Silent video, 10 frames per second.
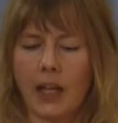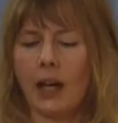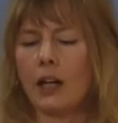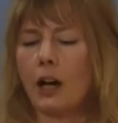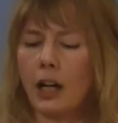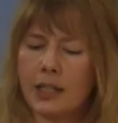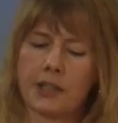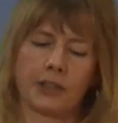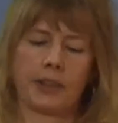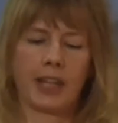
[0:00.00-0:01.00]
A
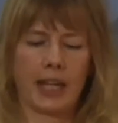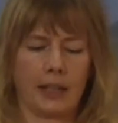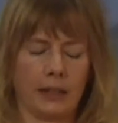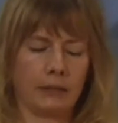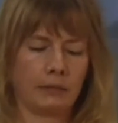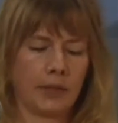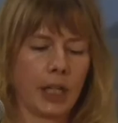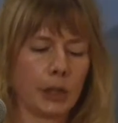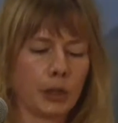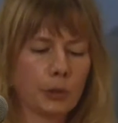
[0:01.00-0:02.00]
concert, then.
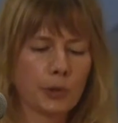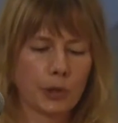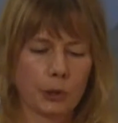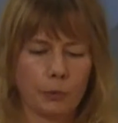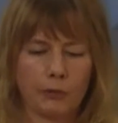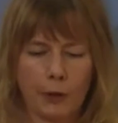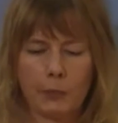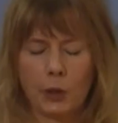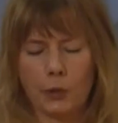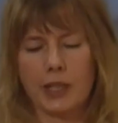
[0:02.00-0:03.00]
YouTube
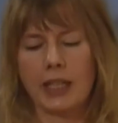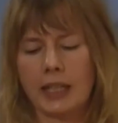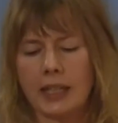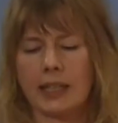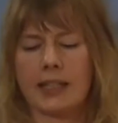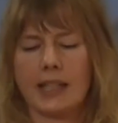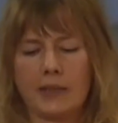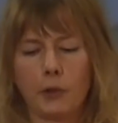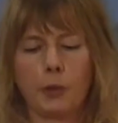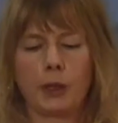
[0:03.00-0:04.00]
from those
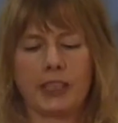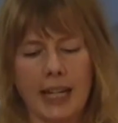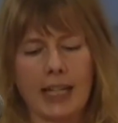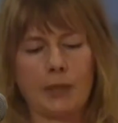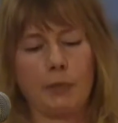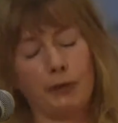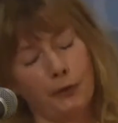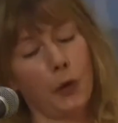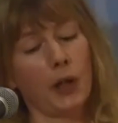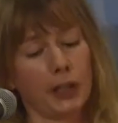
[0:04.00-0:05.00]
inconceivable days
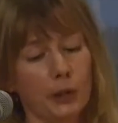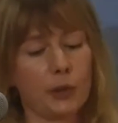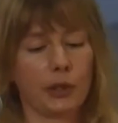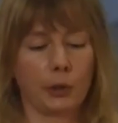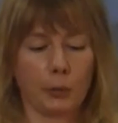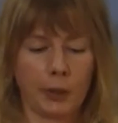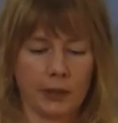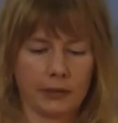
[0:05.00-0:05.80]
before YouTube.